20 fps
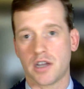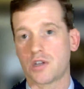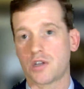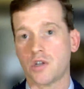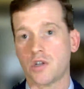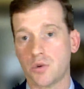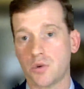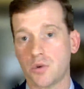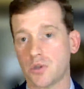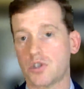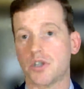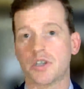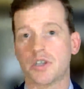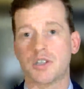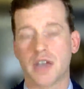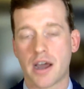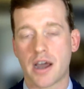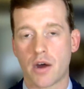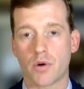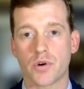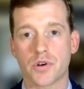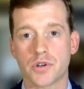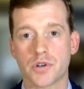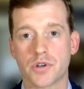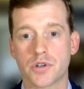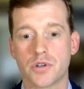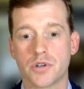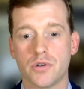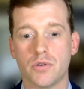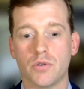at two and six
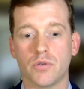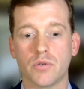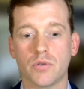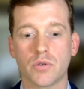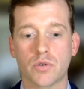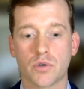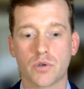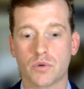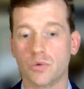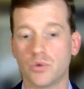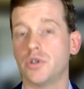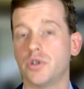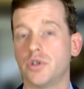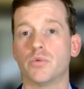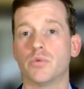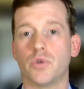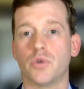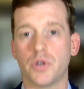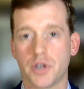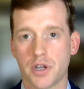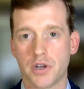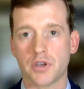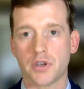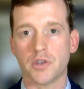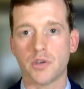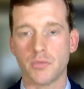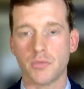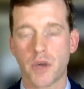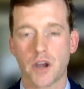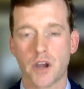hours to truly rule in
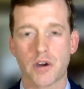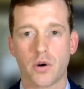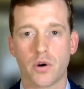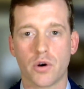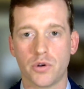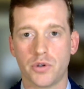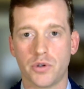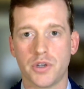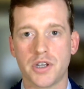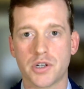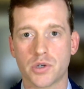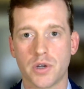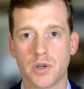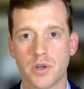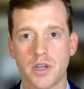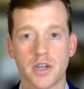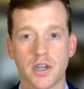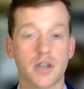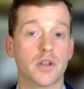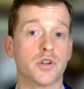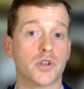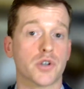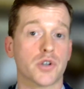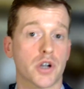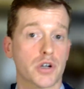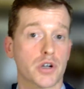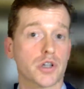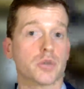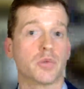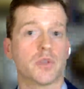acute myocardial injury in
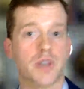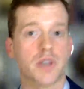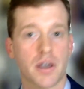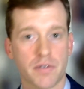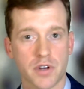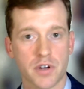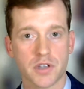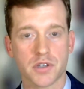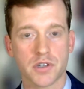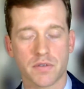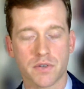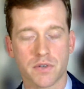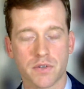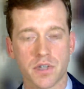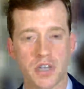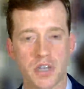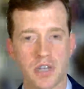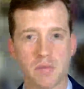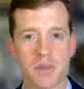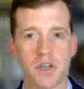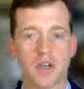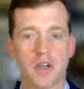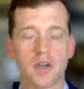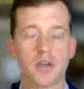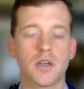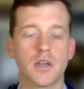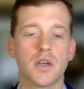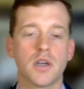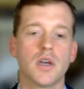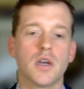conjunction with evidence of ischemia.
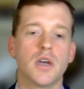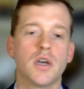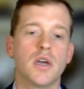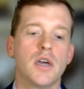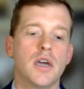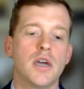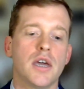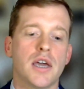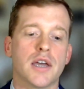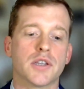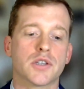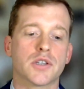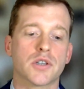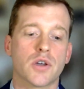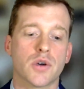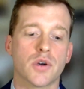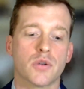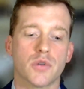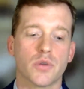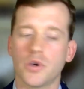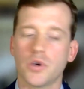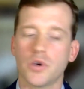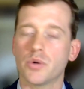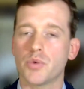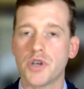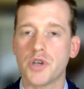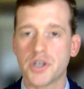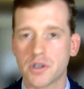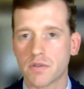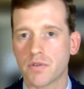And so the real
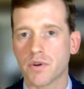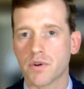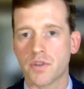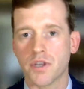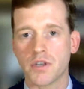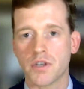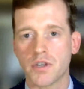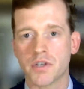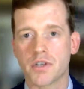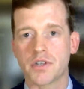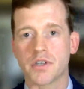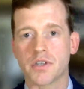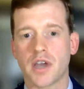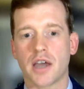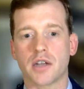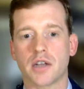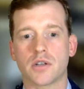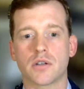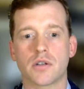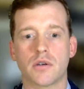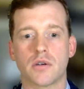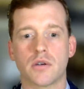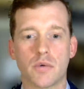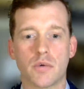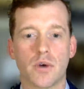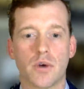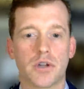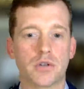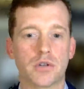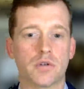reason for this is that we
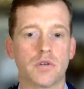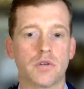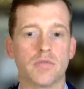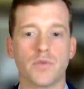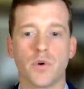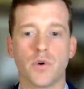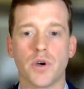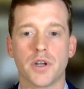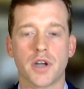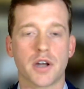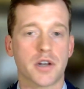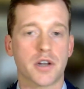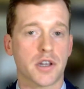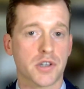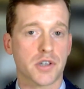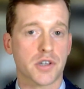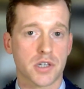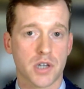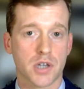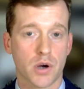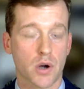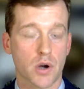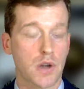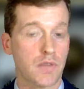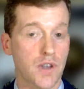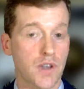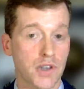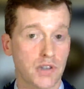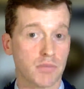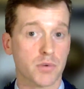want to avoid unnecessary
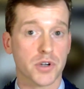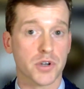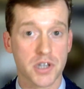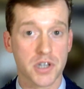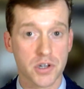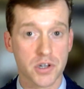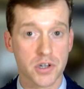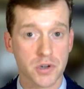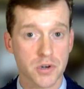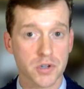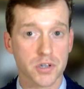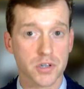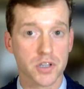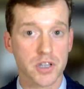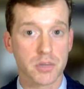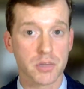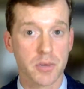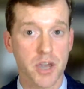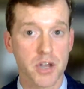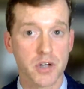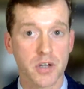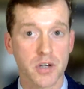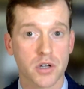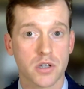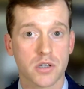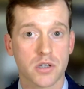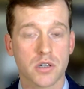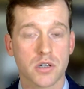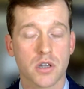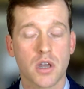invasive procedures in these
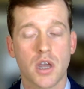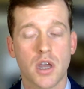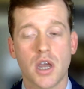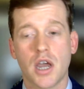patients,